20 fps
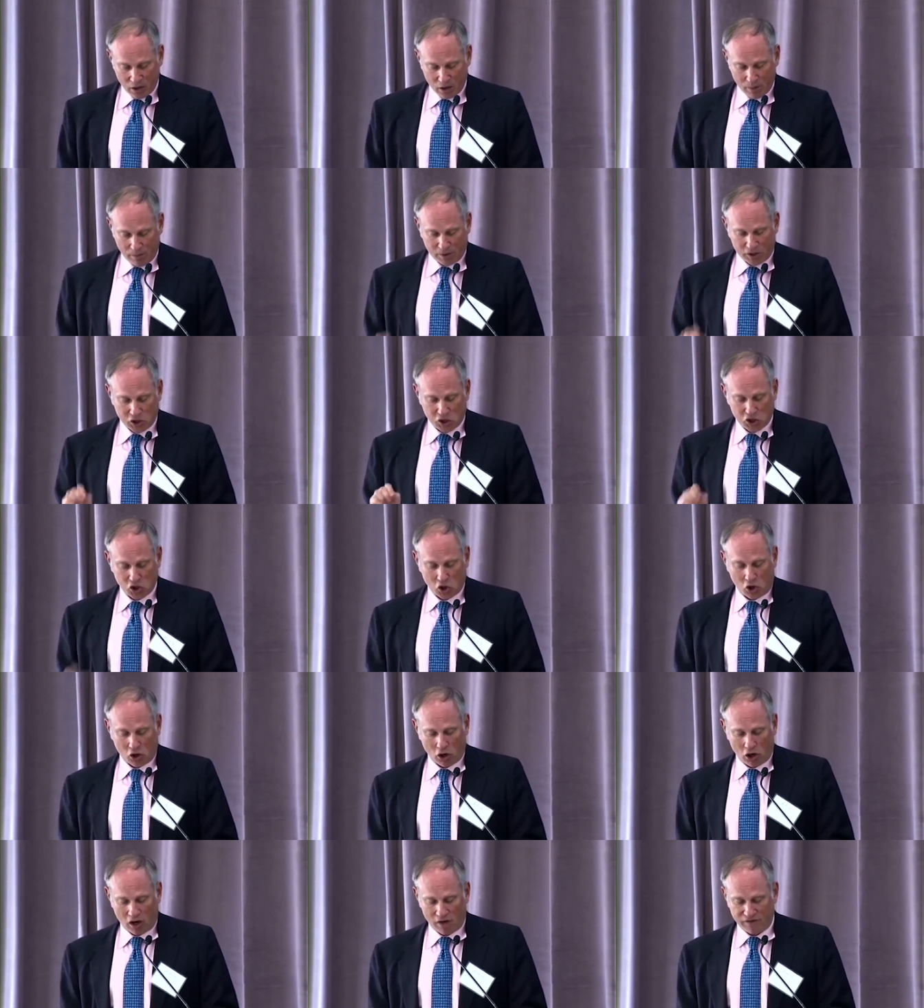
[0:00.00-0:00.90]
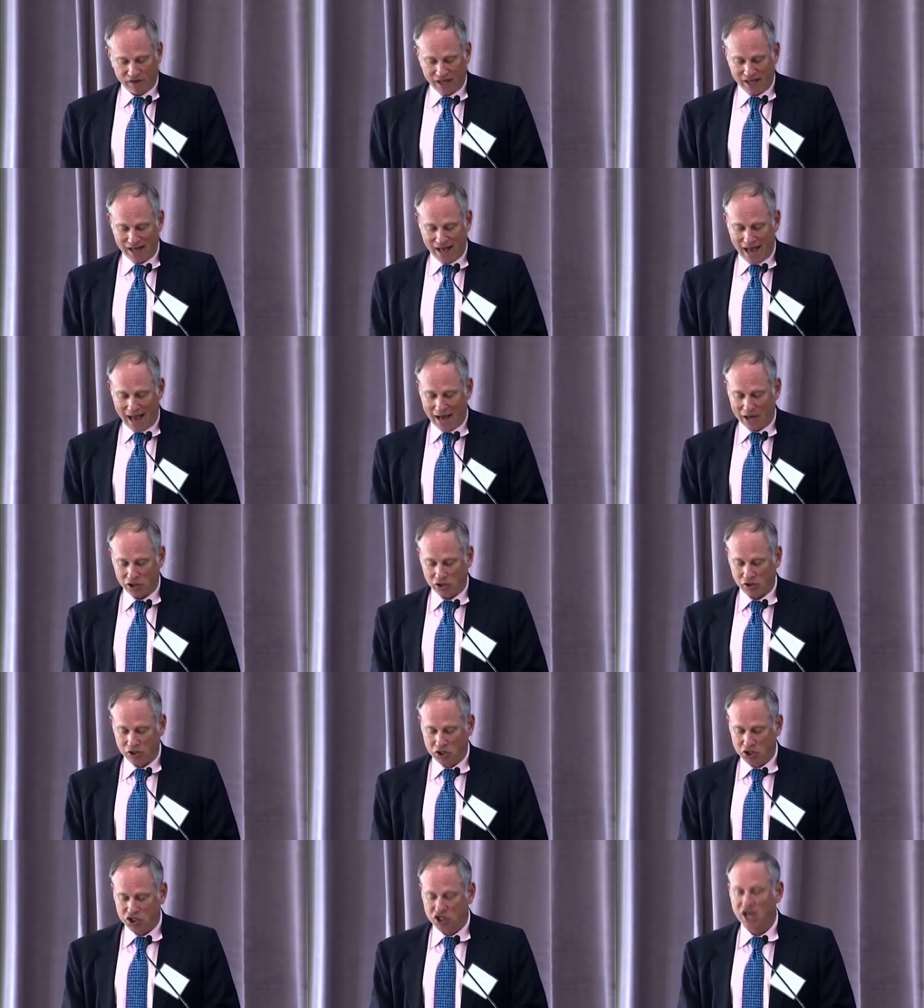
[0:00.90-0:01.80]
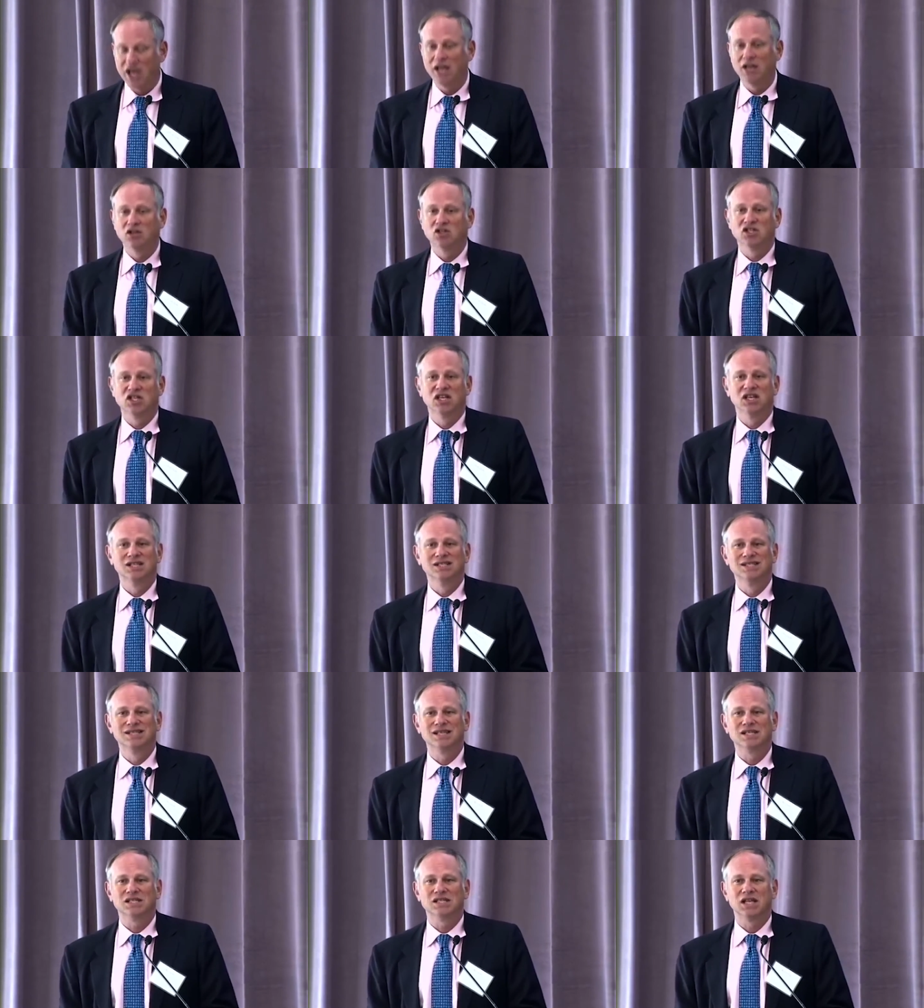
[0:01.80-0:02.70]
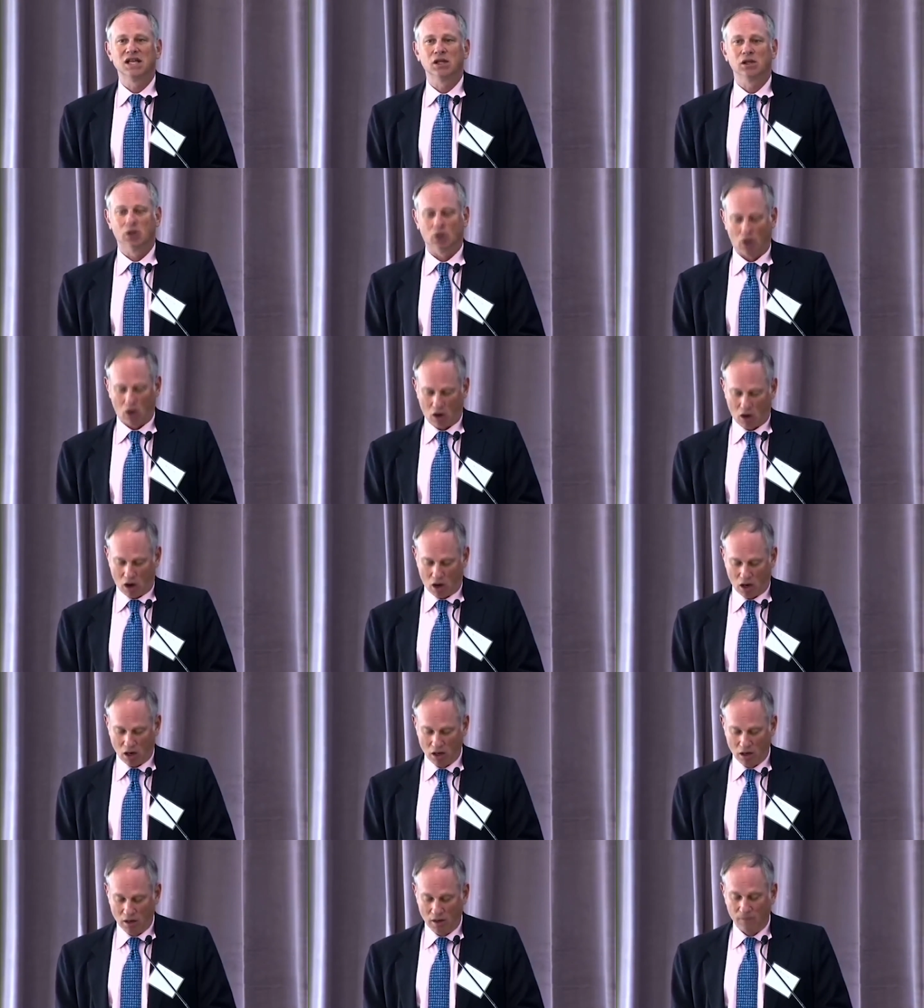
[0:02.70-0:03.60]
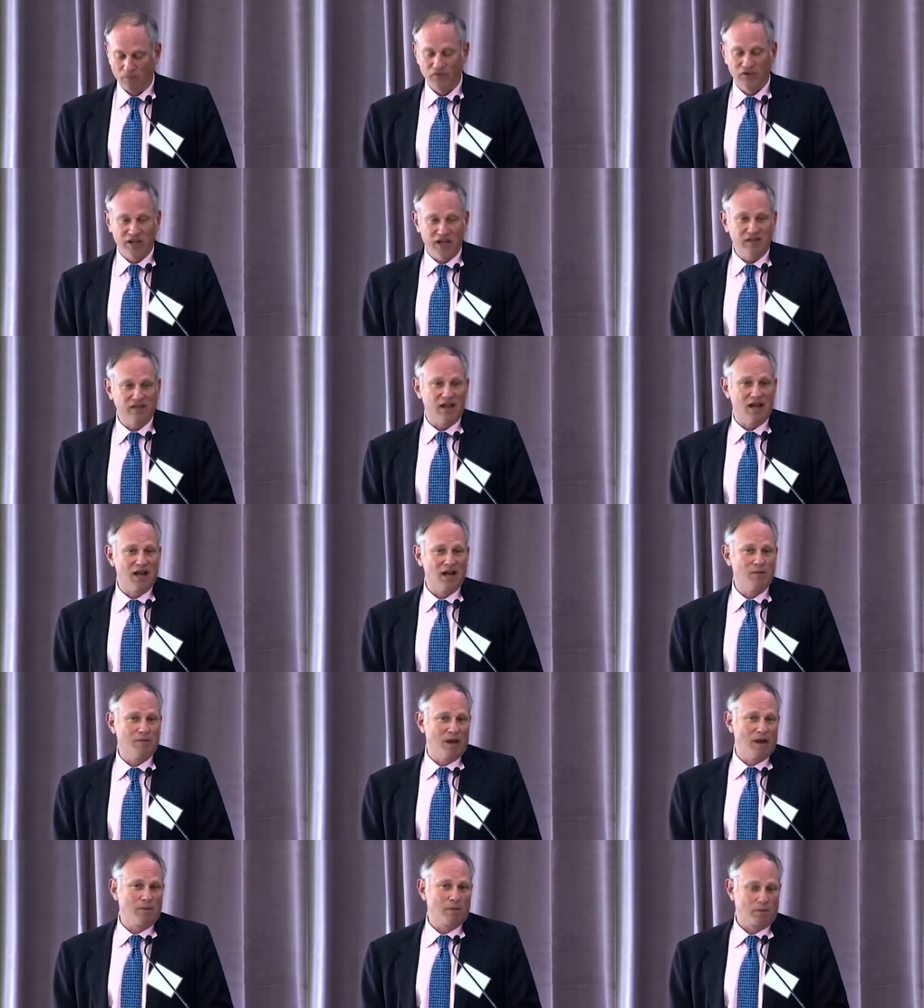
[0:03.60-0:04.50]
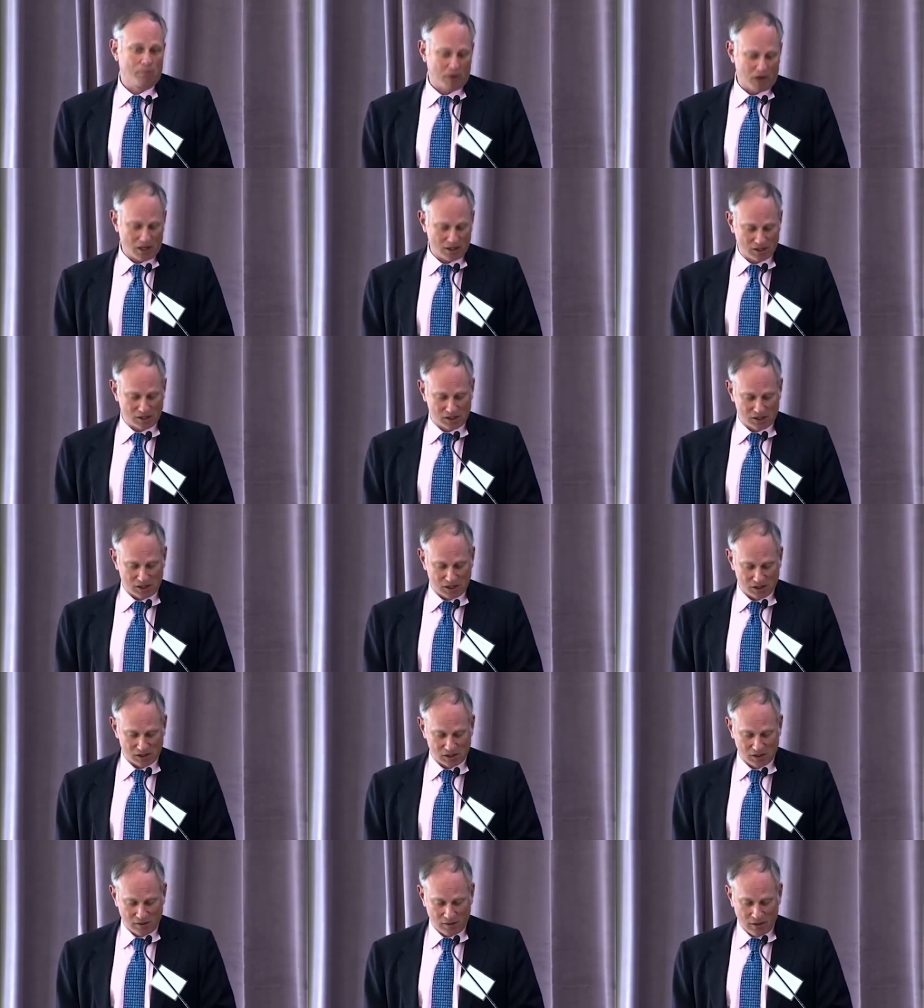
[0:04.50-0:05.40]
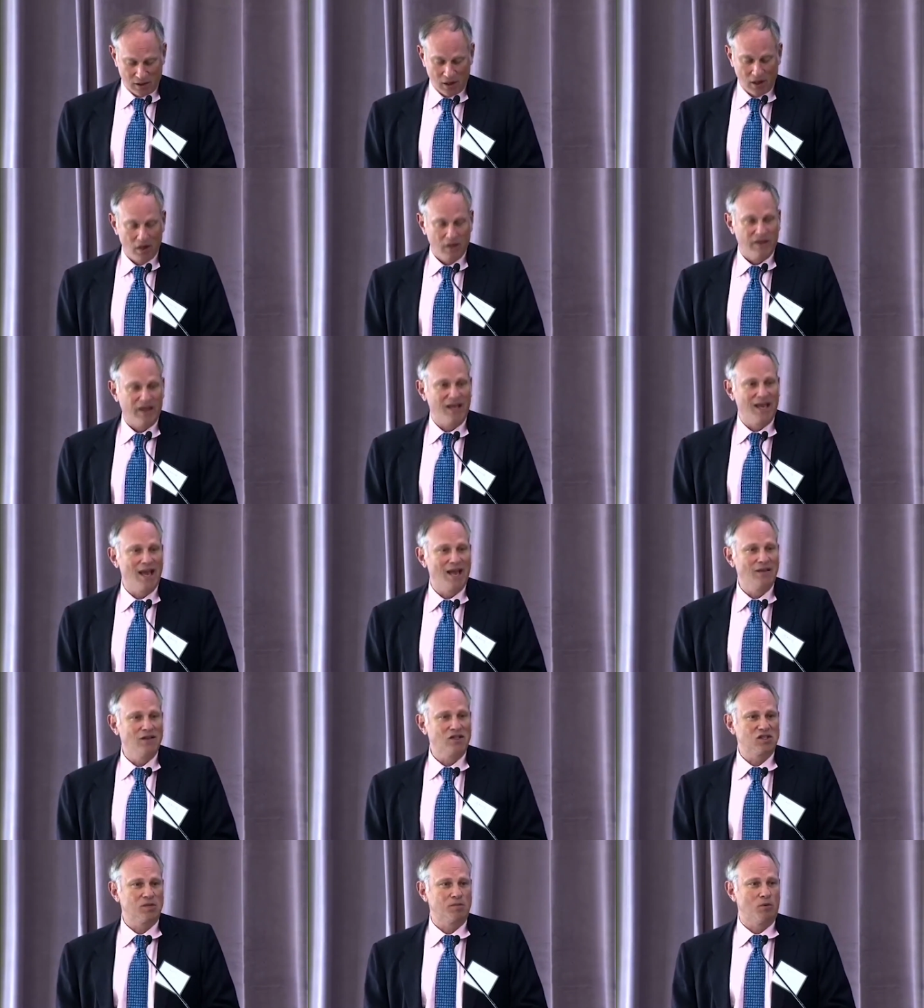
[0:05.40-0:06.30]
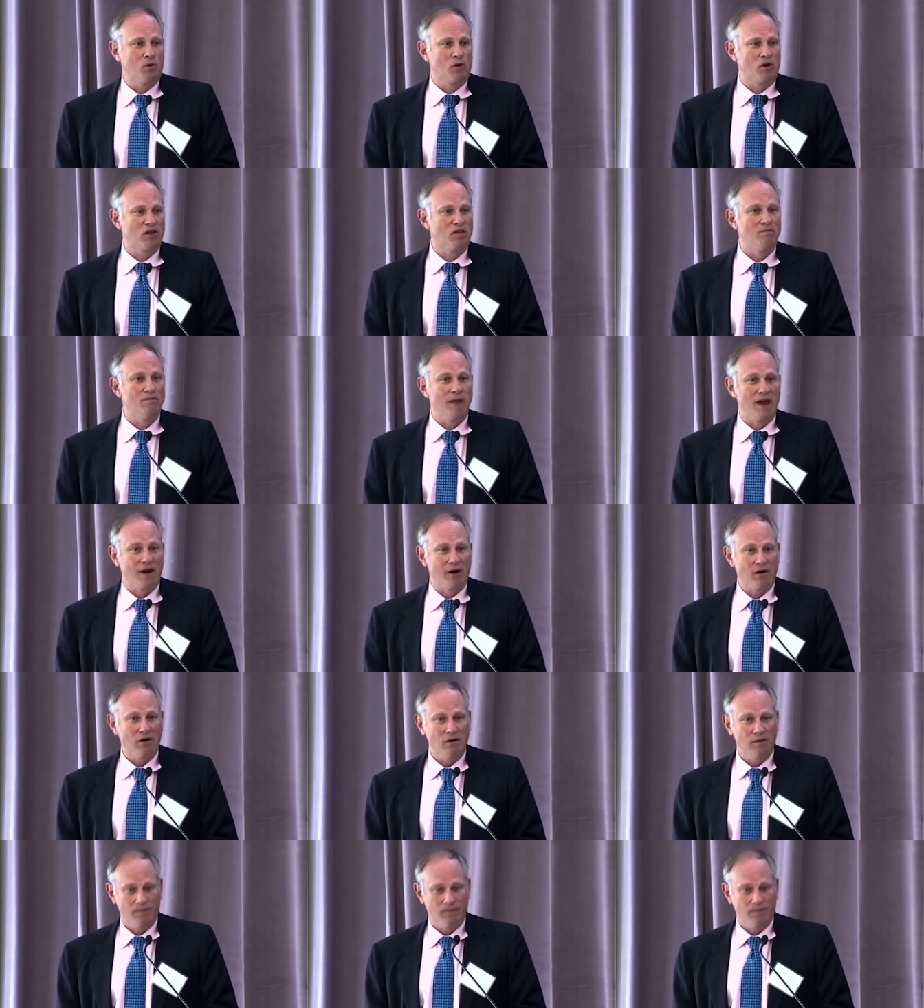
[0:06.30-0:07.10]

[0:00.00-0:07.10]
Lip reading: But to start off, they had to actually change the existing law dictating paper processes. They gained the support of the mayor,